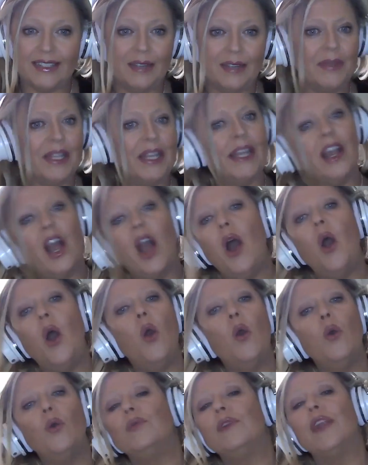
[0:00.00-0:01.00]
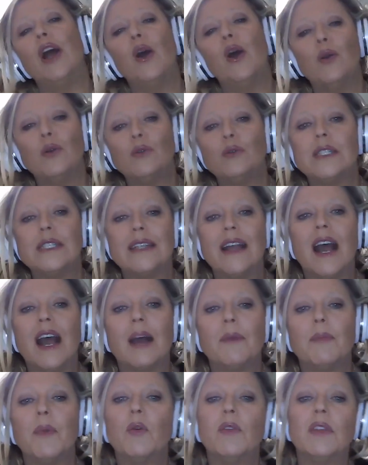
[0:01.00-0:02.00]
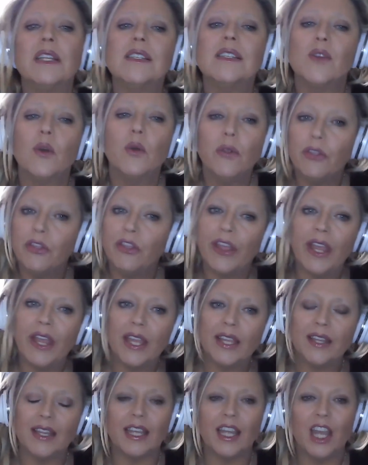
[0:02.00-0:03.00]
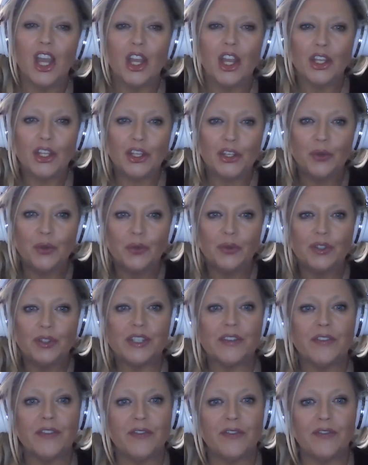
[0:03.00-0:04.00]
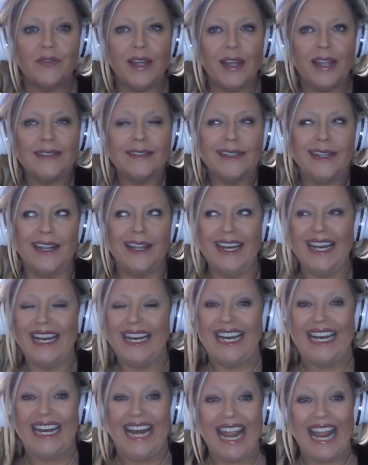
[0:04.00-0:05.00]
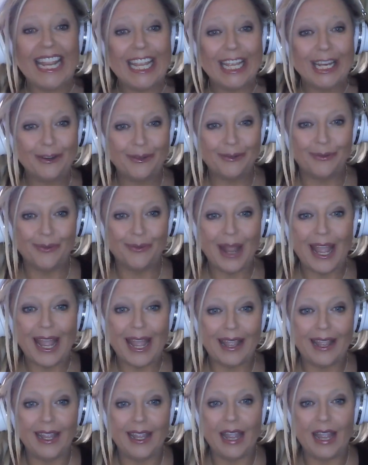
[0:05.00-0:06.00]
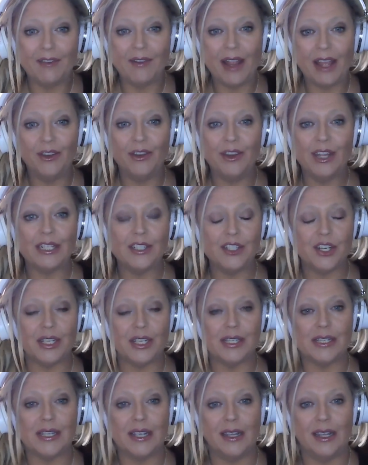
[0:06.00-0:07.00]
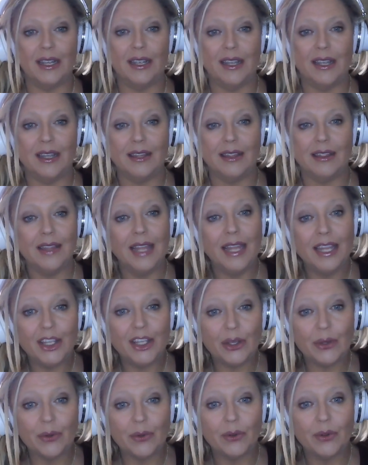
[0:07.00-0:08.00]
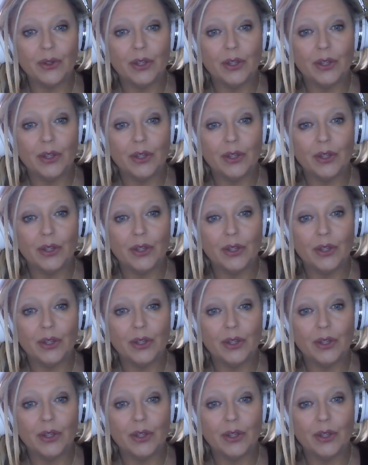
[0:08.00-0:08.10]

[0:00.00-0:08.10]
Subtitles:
it and be like, oh, no, stop. Oh, this old thing. Like you defend it in a negative way rather than just saying thank you.